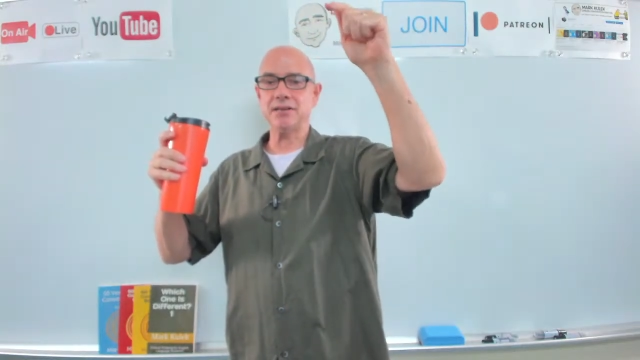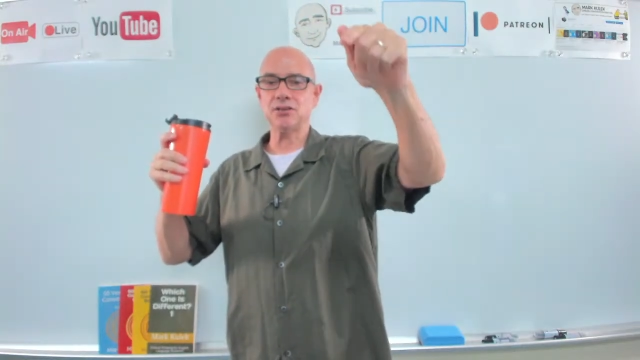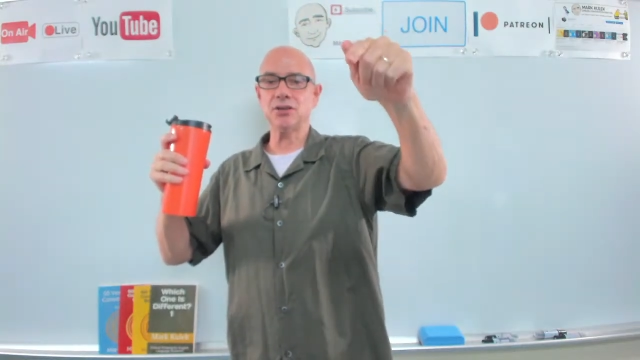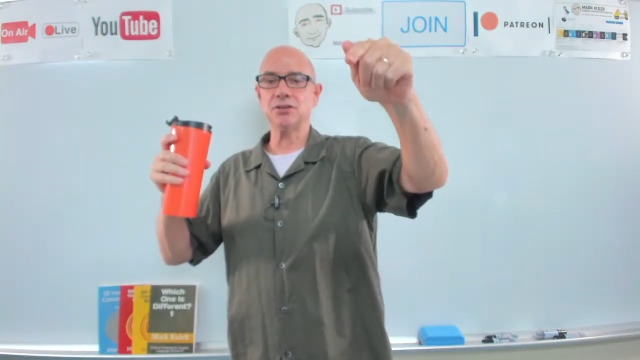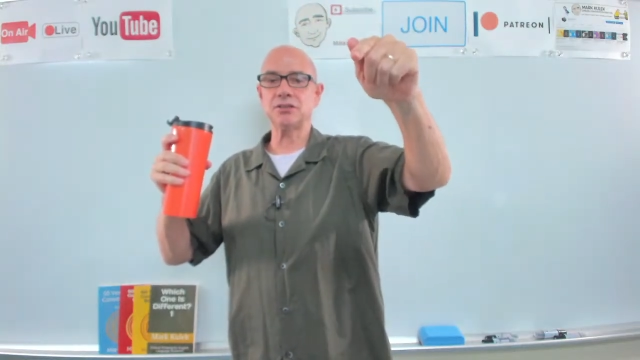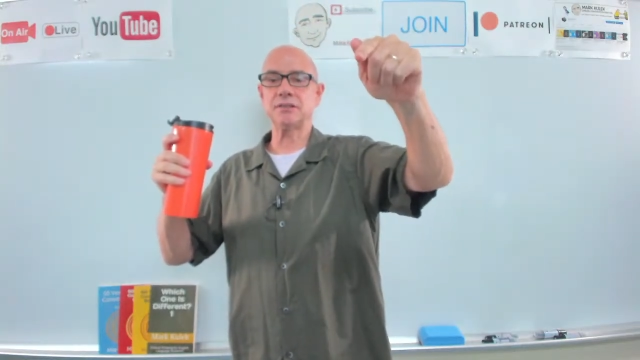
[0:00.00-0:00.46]

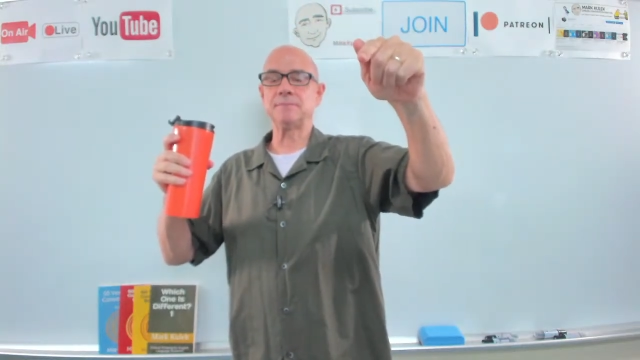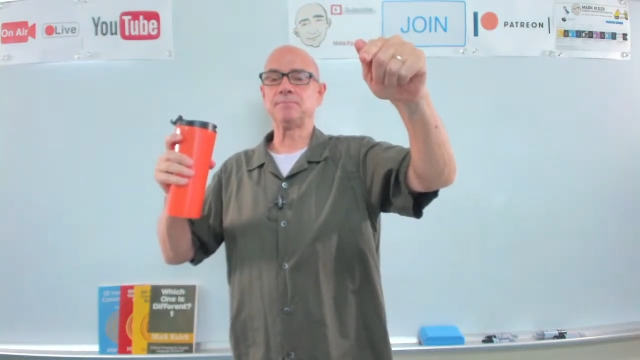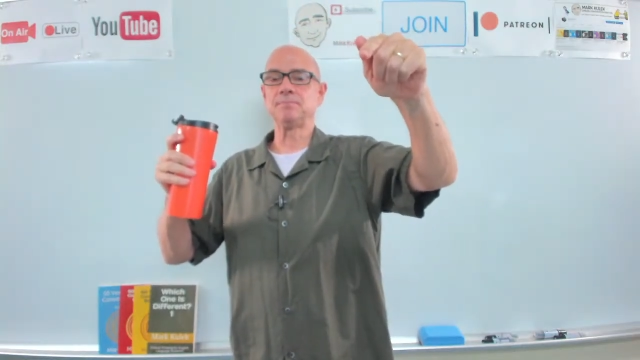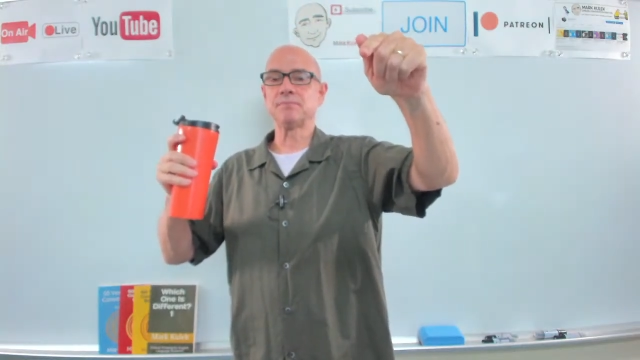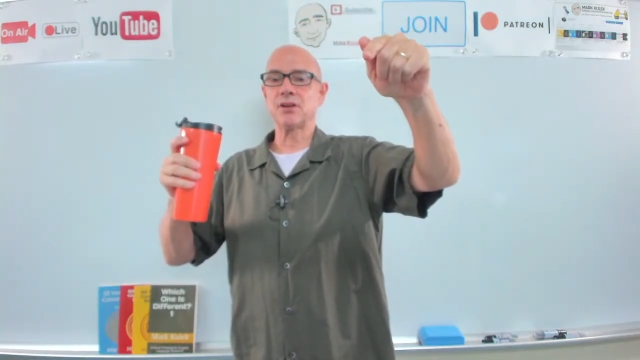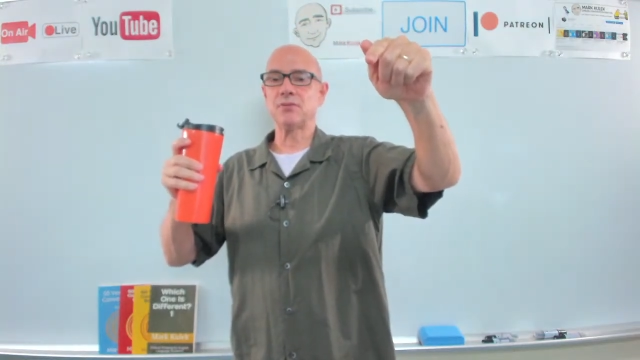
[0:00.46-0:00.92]
toast,
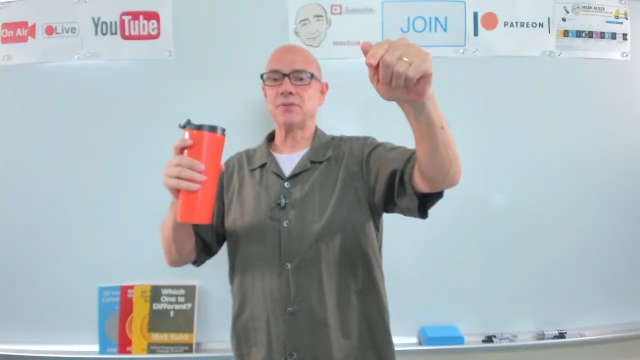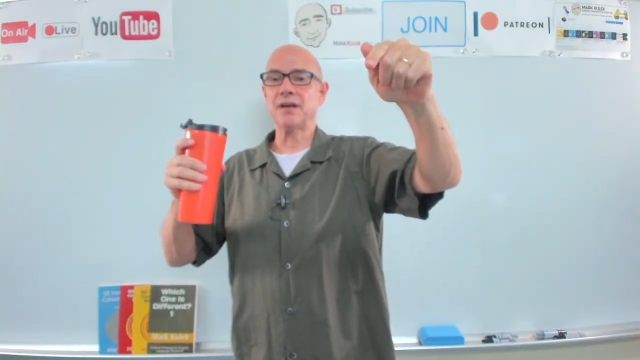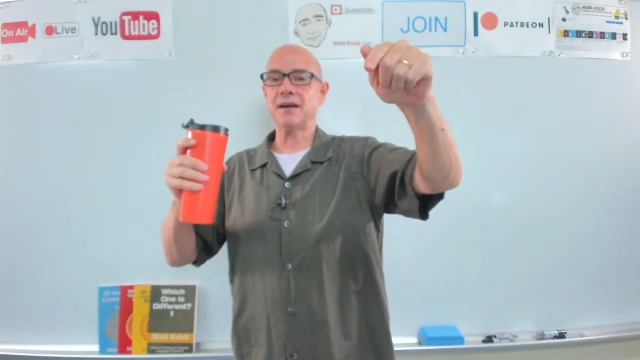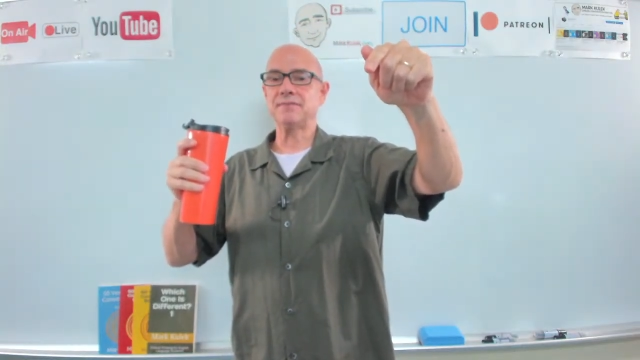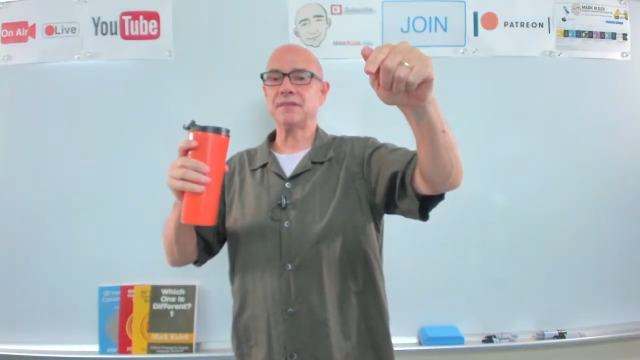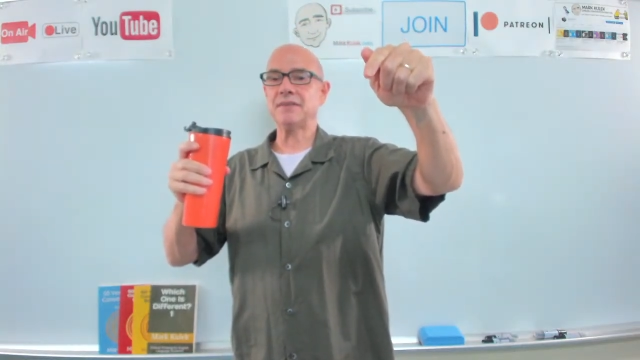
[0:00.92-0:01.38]
we
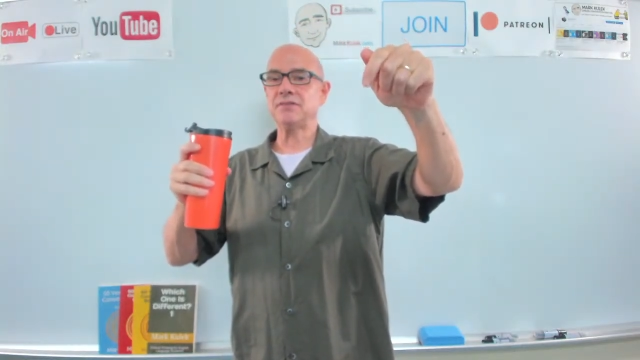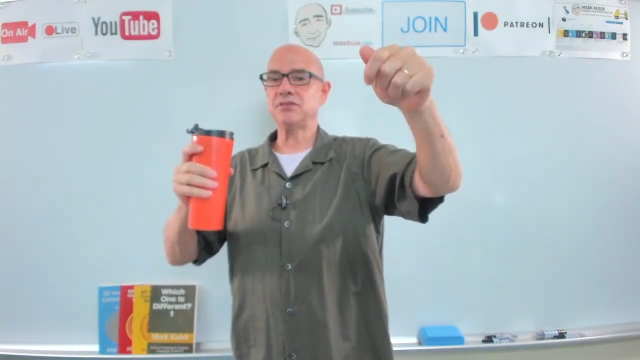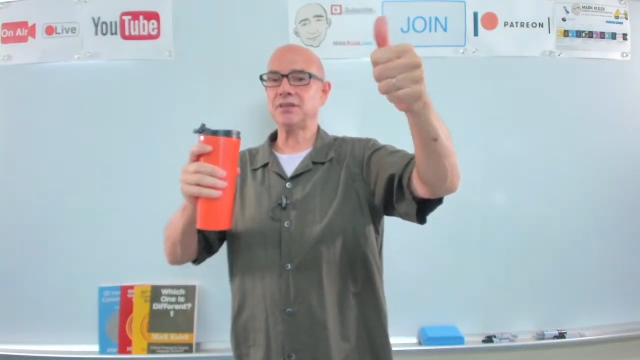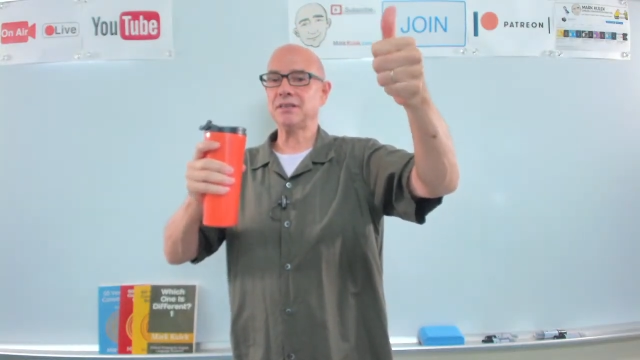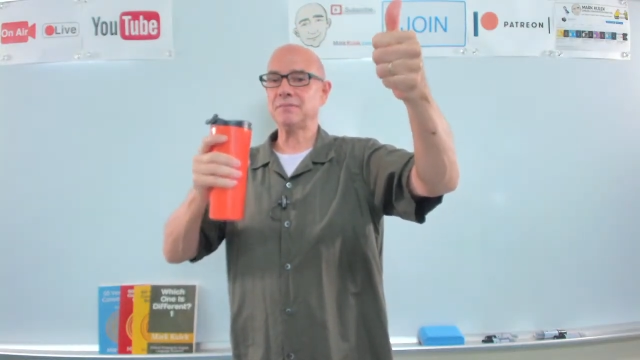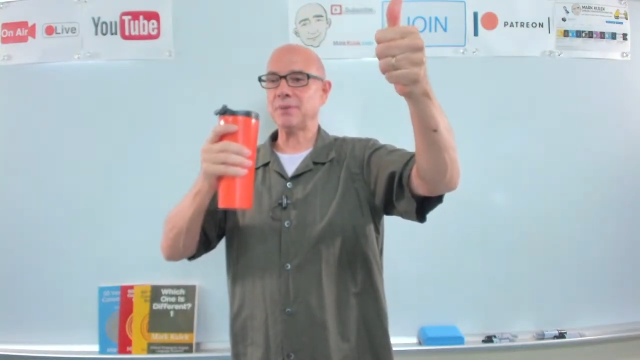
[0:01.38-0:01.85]
have to have a
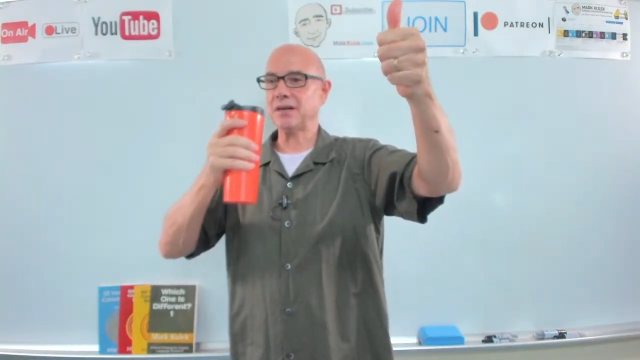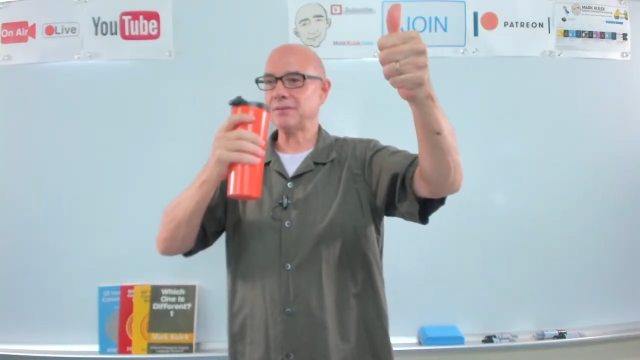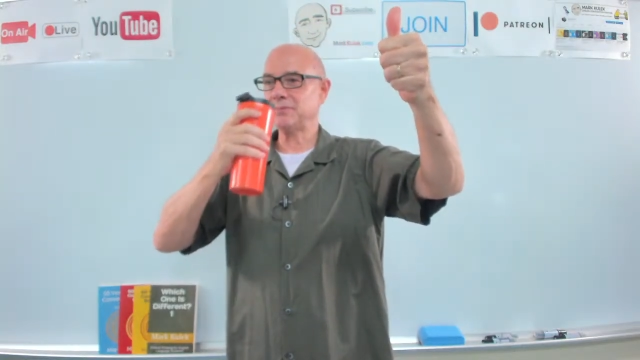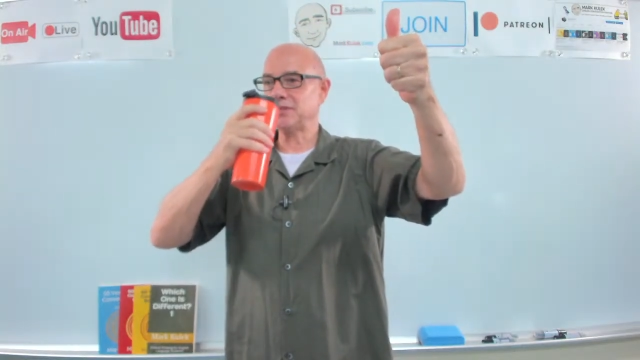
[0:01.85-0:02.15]
drink. Bottoms